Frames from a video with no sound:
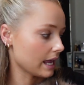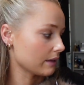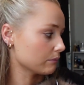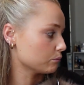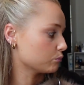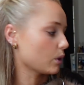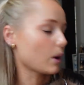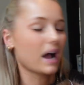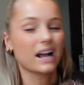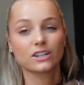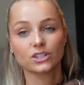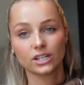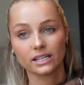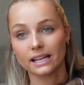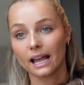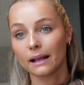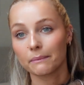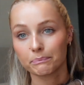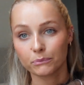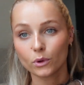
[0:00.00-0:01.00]
well actually
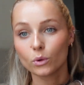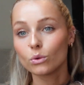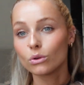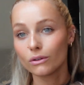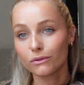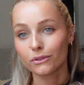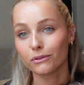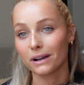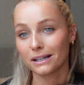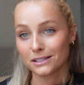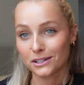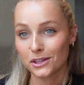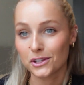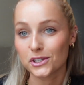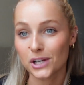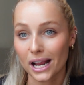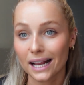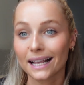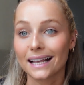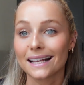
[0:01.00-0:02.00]
yeah, all of the rest of the
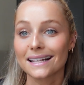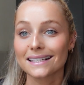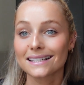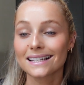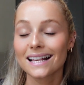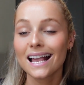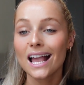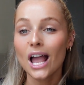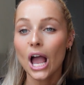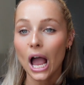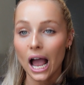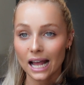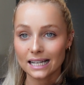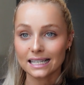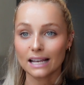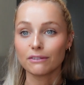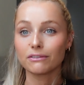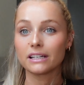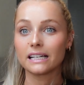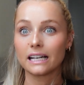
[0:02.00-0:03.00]
jackets are
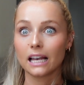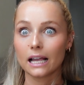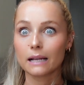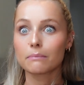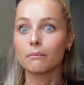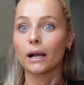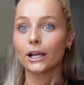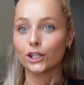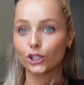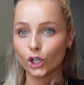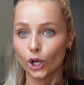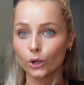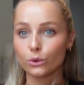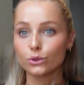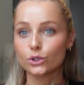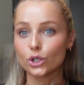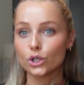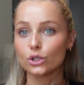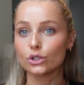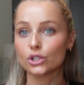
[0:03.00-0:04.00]
definitely like my
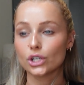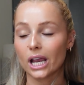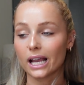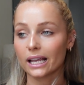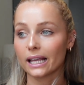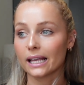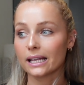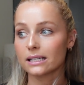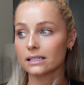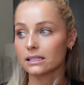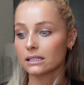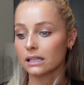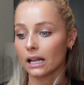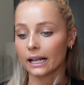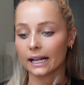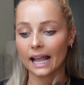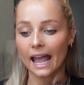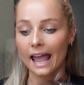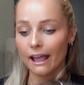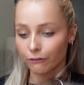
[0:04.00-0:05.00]
go-to jackets,
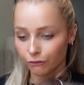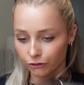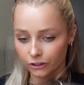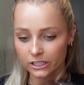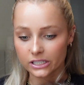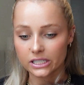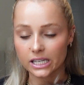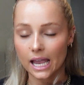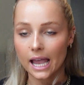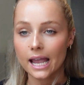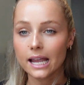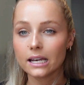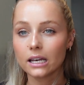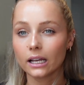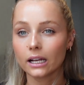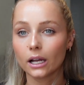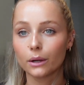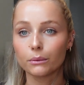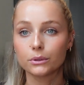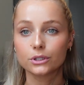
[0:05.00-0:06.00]
like every day.
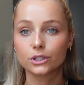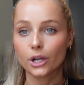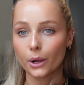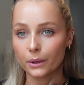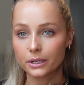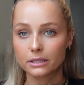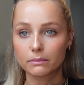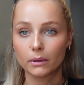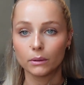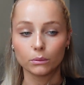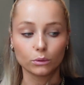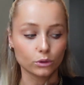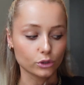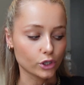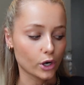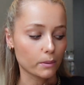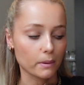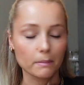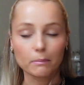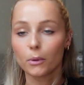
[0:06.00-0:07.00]
Like, I would go into my
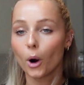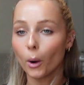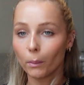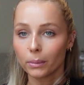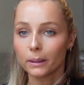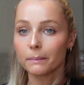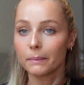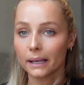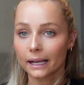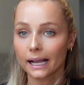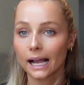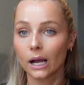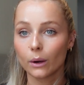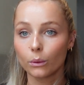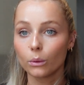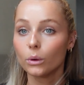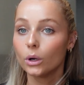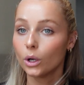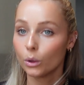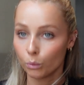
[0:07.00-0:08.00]
wardrobe and probably pick out
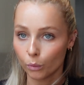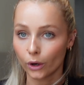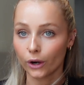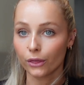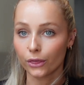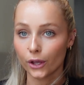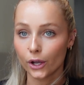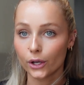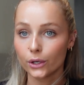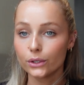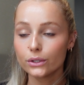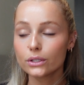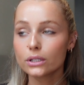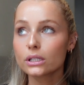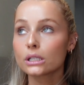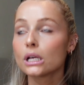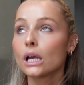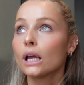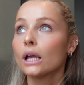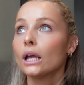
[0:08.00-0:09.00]
one of
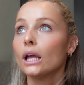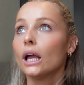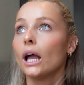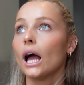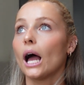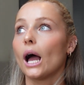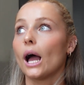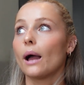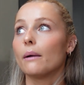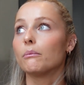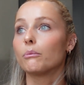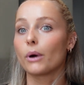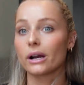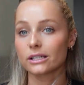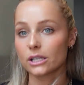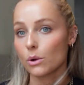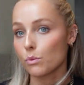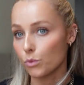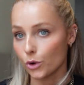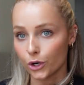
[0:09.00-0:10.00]
those, whereas
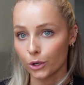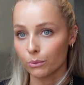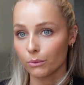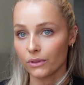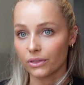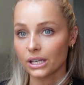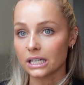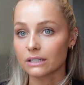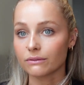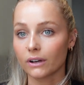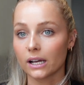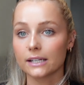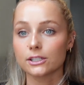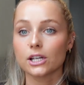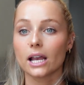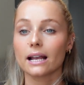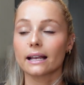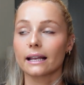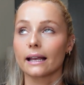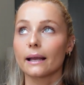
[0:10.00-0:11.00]
I wouldn't with this fur
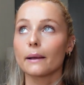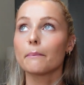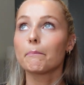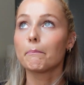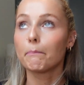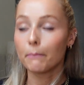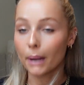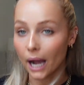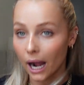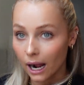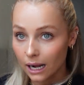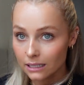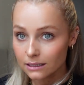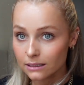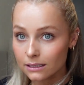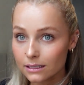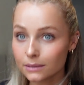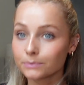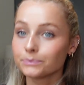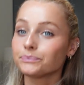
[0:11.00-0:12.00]
jacket.
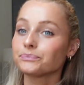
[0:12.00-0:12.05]
But